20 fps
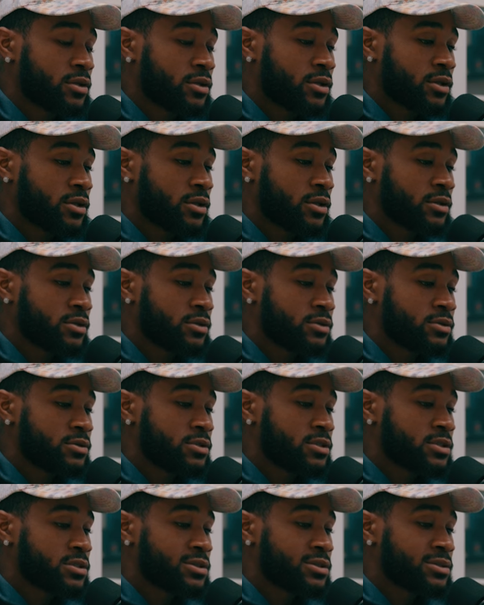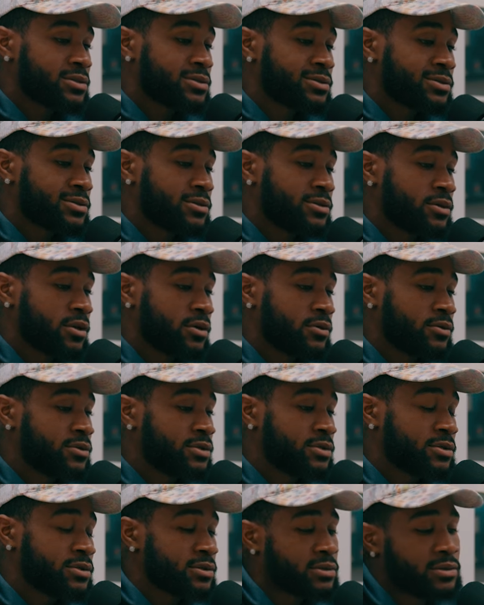and just, you know,
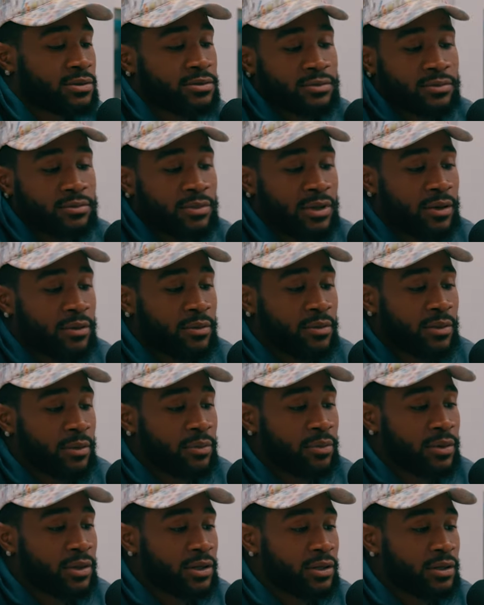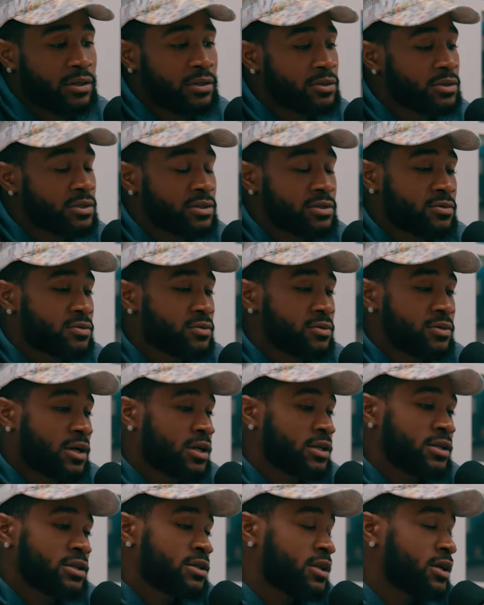my, my play just,
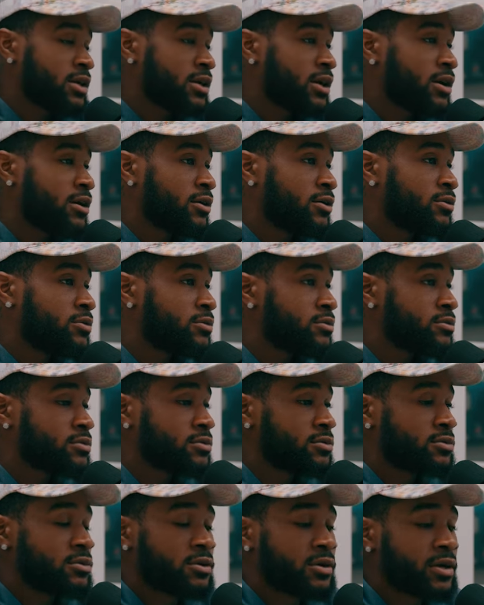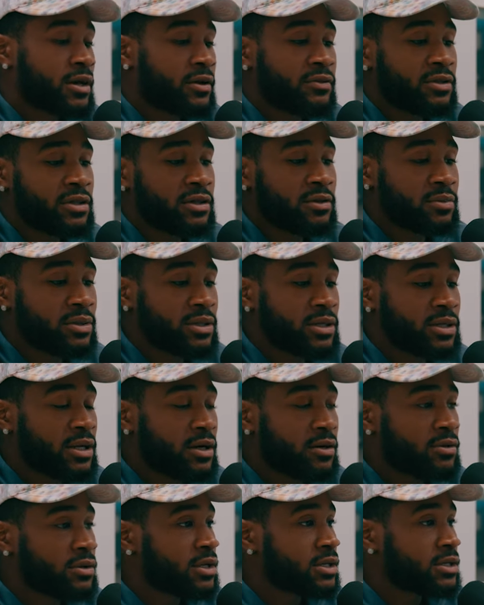I didn't like how, you know, everything played
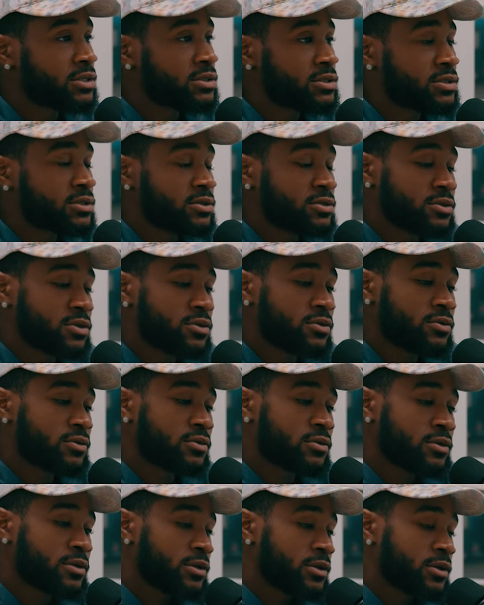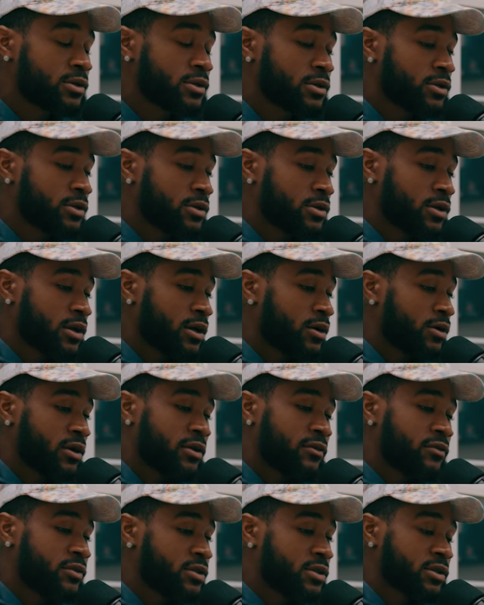out last year, so. How
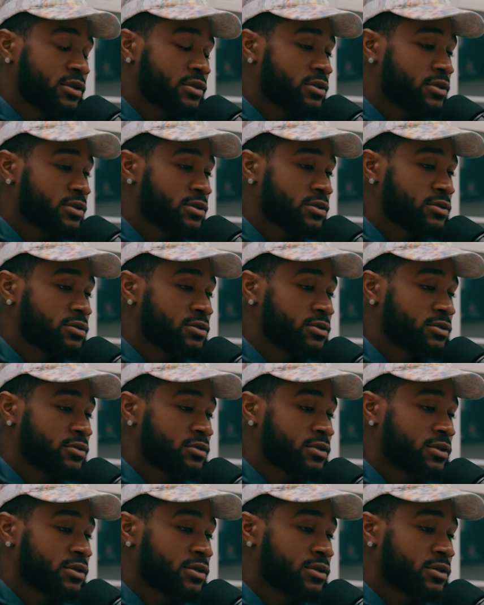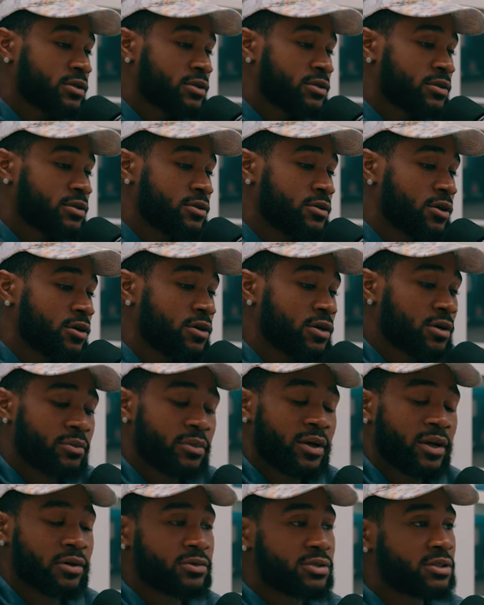everything did. So, and, you know,
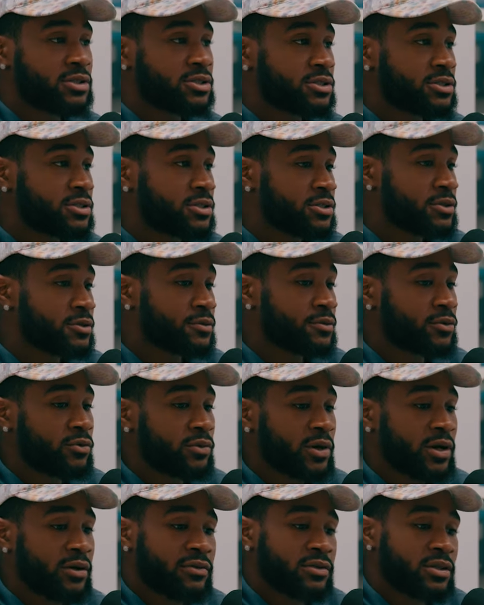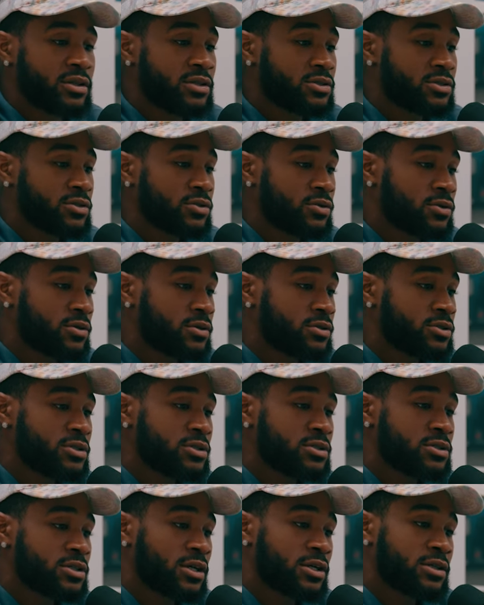come back with this year, the way everything's going,
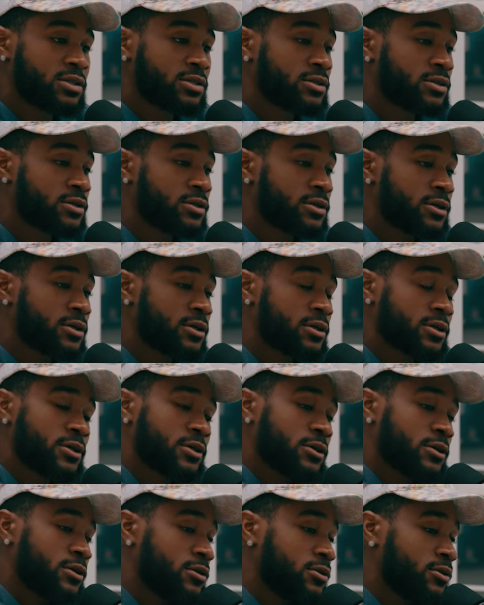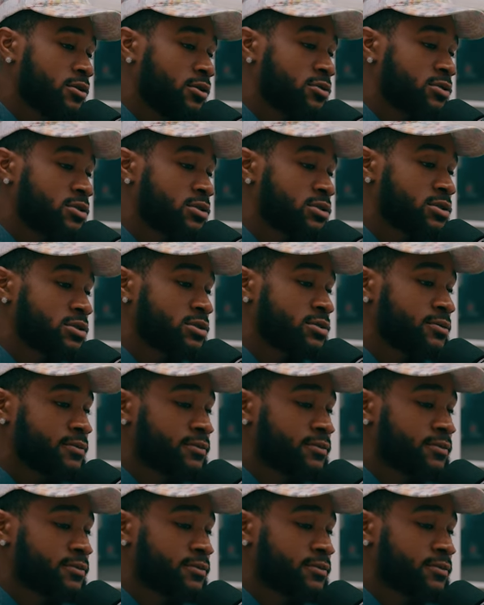just trying to, you know, just